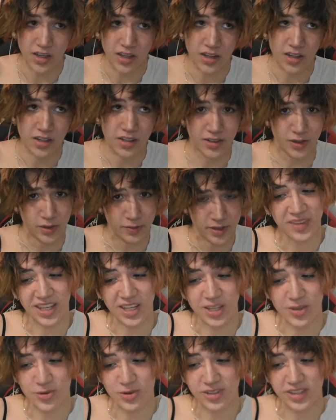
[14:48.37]
No offense.
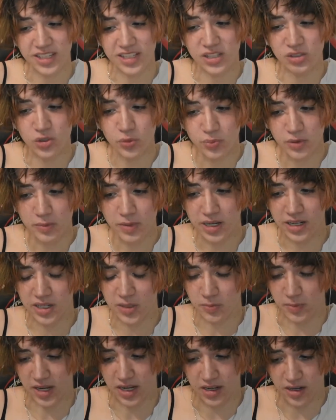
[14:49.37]
Usually supermarket
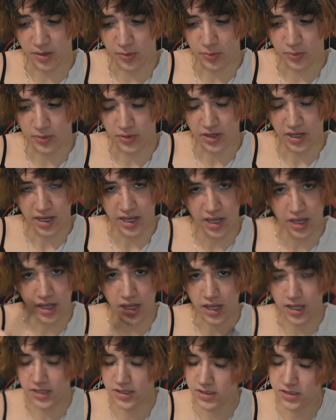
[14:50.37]
makeup
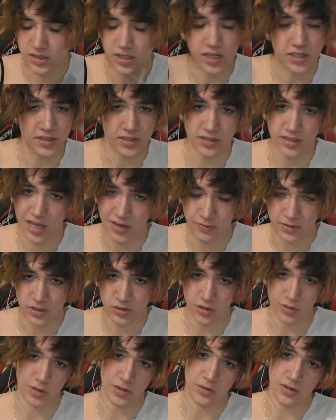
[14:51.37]
is just as safe as
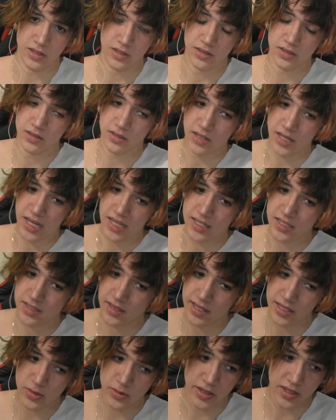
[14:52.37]
normal one. It's
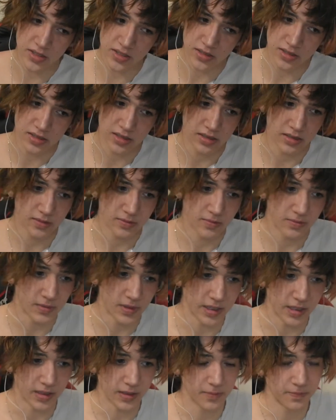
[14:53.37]
literally just
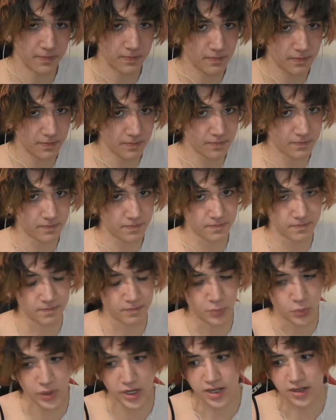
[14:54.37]
like
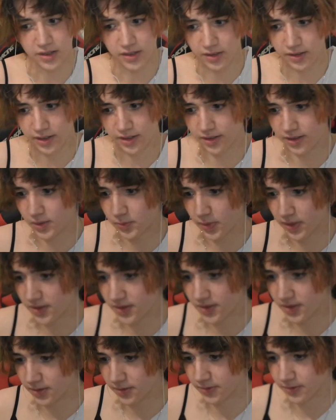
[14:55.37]
branding and
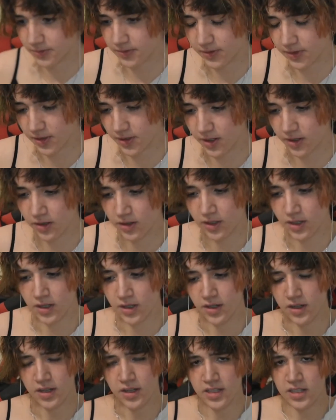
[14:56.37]
expensive, you know?
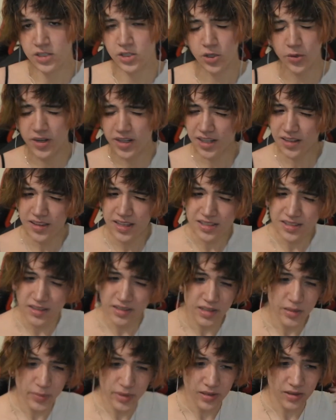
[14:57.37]
Sure, it can last a
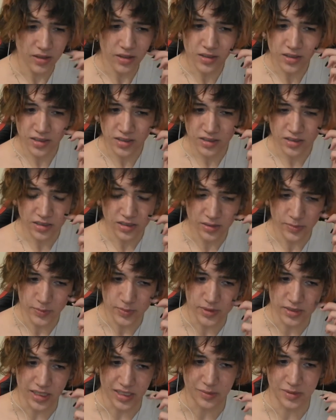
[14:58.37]
little bit longer,
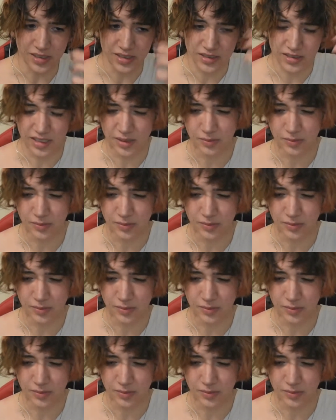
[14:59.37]
but I mean, in my